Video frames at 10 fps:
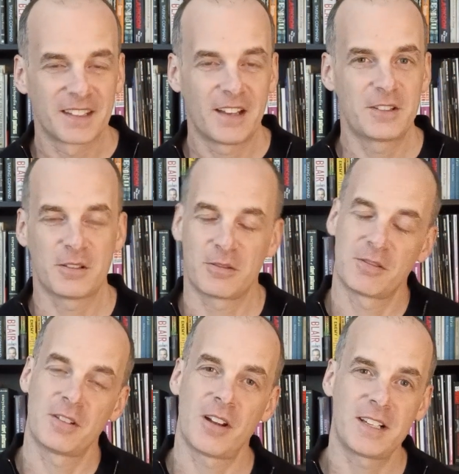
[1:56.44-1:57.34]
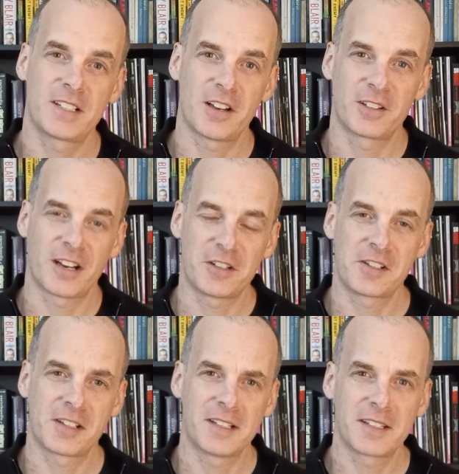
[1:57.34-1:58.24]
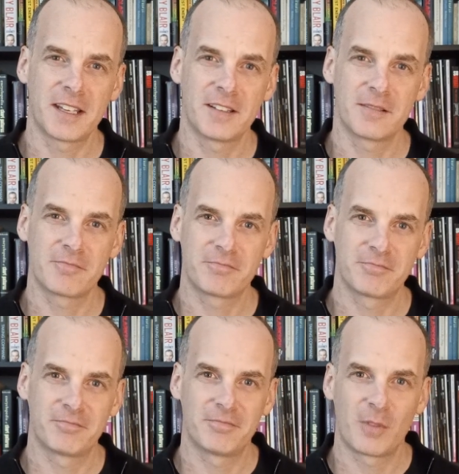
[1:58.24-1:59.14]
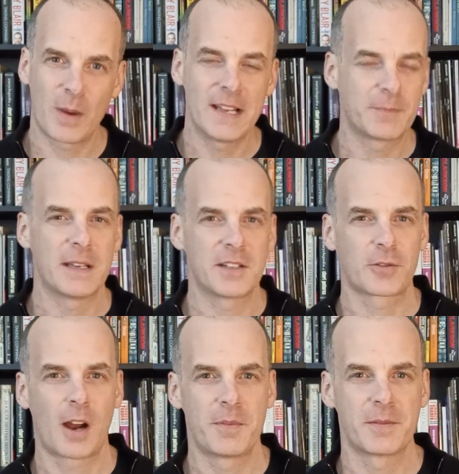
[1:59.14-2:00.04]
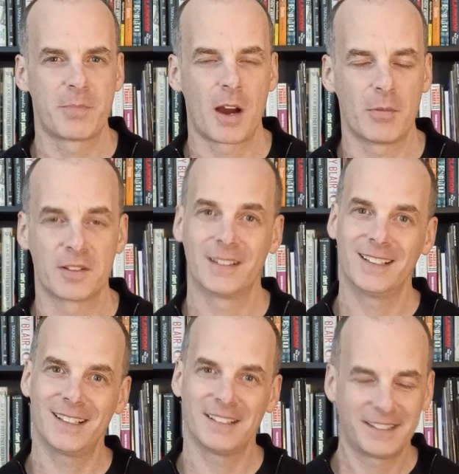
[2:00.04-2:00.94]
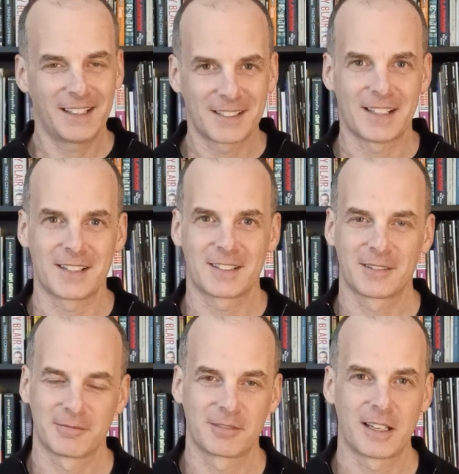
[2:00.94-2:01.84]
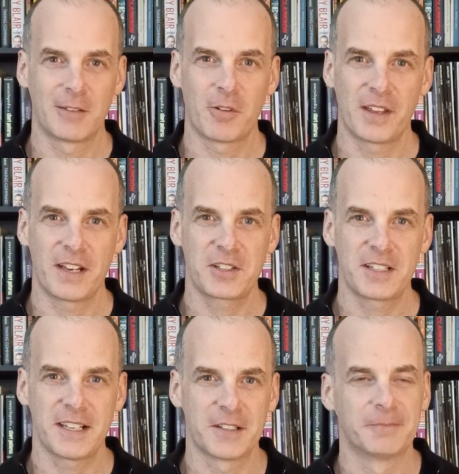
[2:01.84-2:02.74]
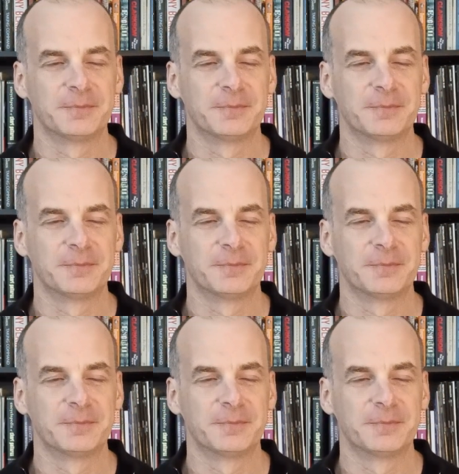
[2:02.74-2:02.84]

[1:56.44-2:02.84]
it's a nice touch to actually suddenly see that the way it's being described in the Bible. It's like, yes, that's clearly what they actually did.